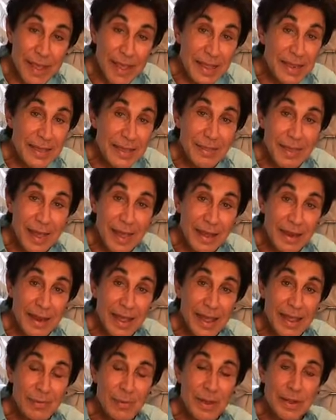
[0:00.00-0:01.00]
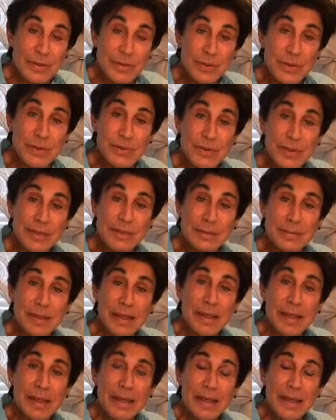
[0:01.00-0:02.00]
of any of that, I want you to
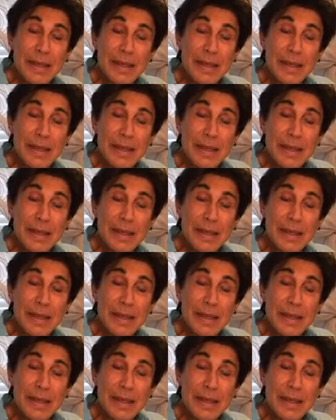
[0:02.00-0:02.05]
just